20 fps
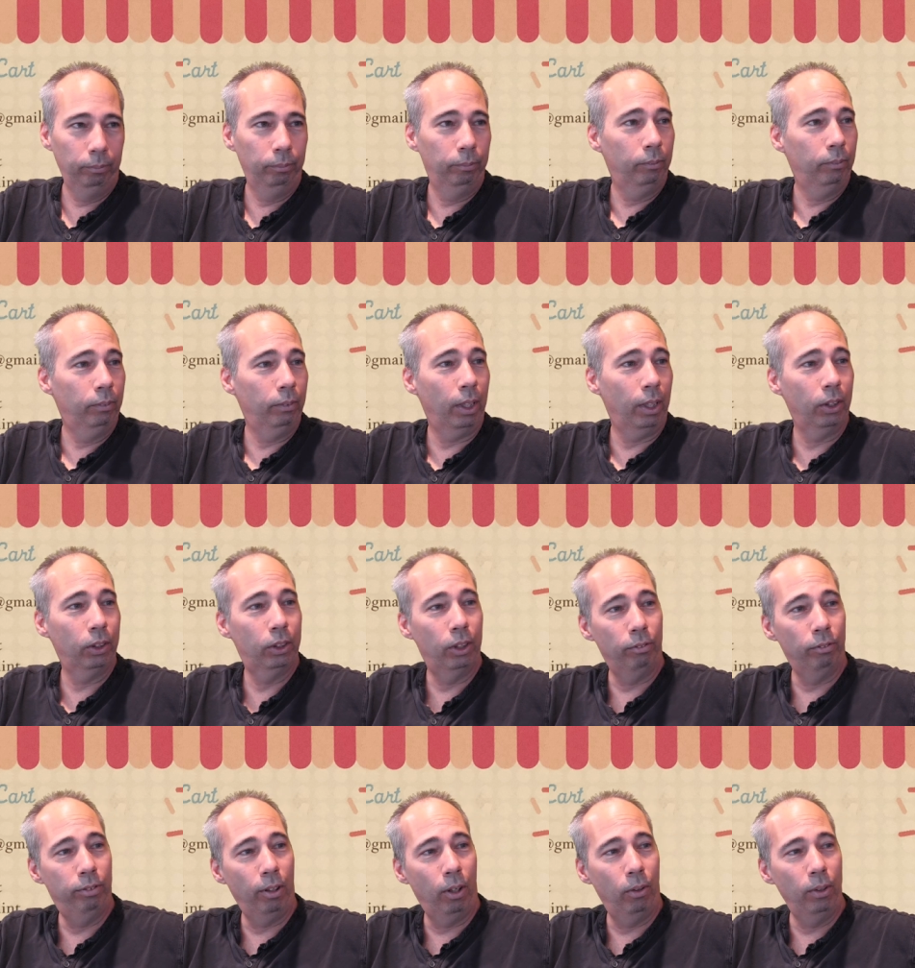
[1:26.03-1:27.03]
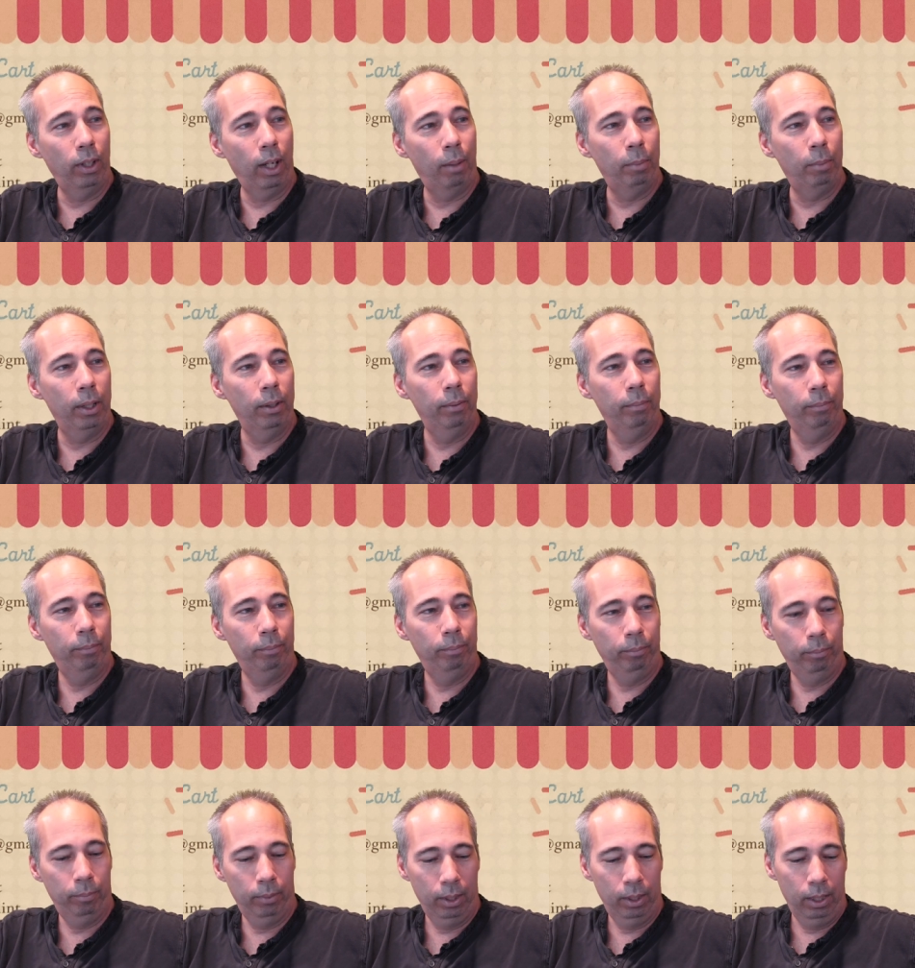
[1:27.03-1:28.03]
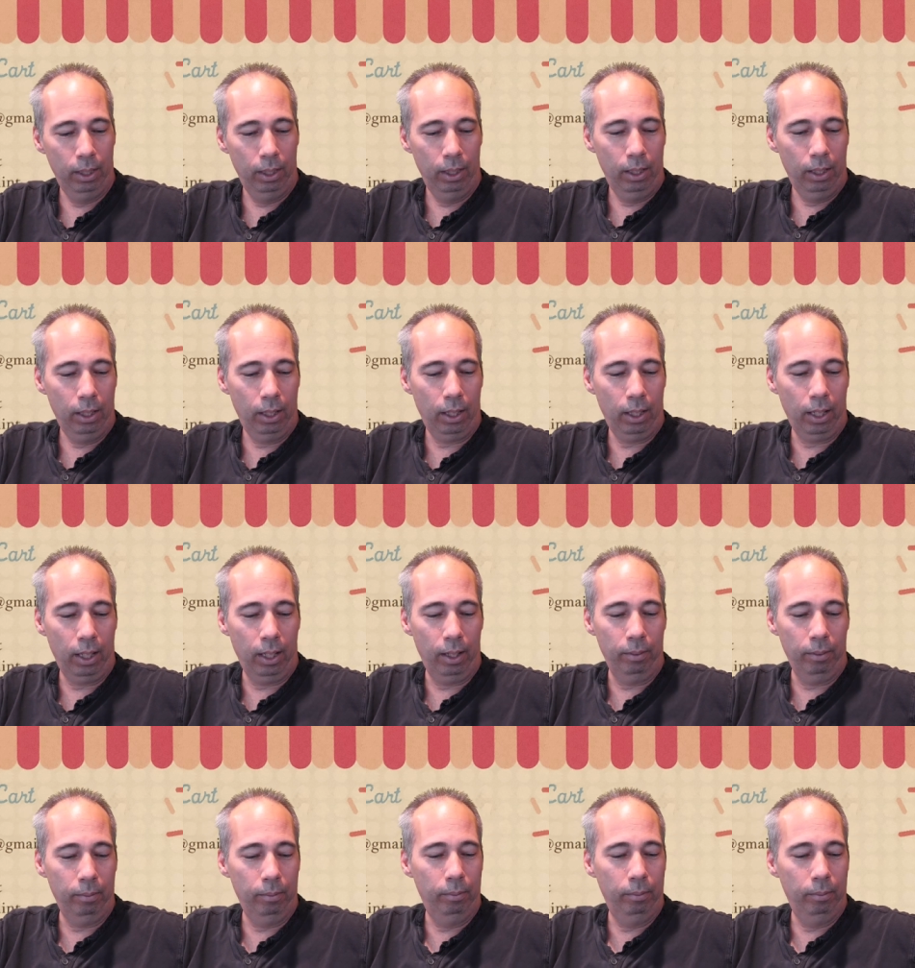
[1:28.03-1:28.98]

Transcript: There's their phone number. Uh,